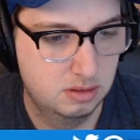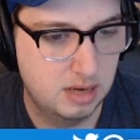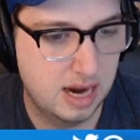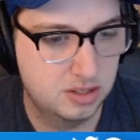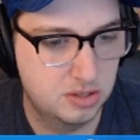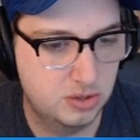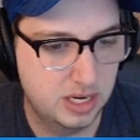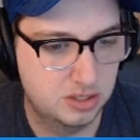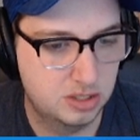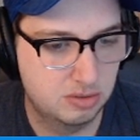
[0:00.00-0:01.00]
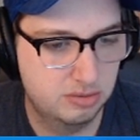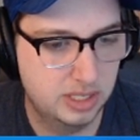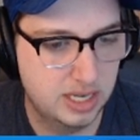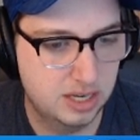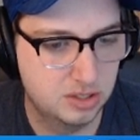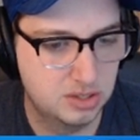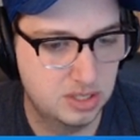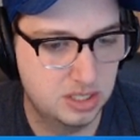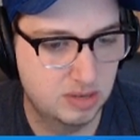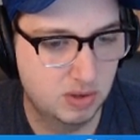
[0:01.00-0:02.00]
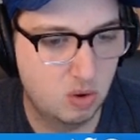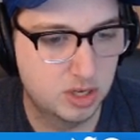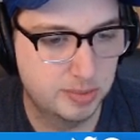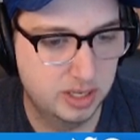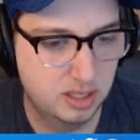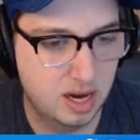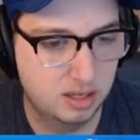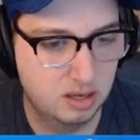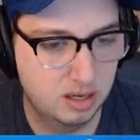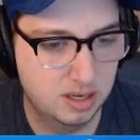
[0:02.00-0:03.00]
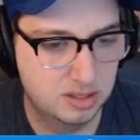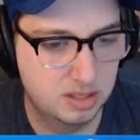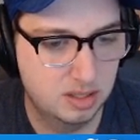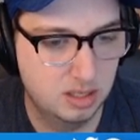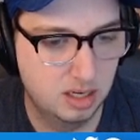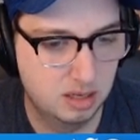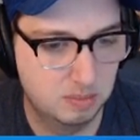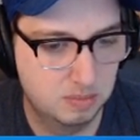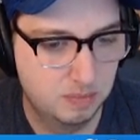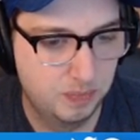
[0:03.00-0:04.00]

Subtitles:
Actions, reactions, and free actions each have the corresponding icon next to the name.